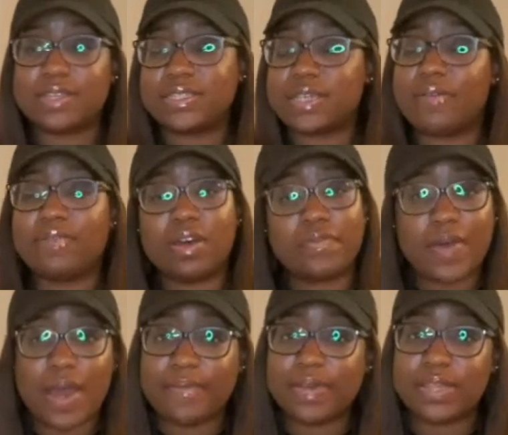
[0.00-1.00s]
7.05
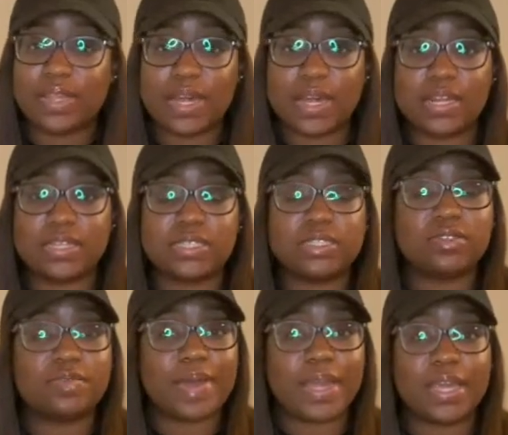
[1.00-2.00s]
at the latest to
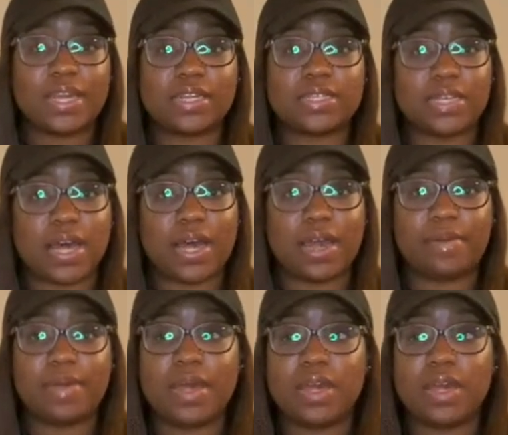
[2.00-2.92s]
make it in time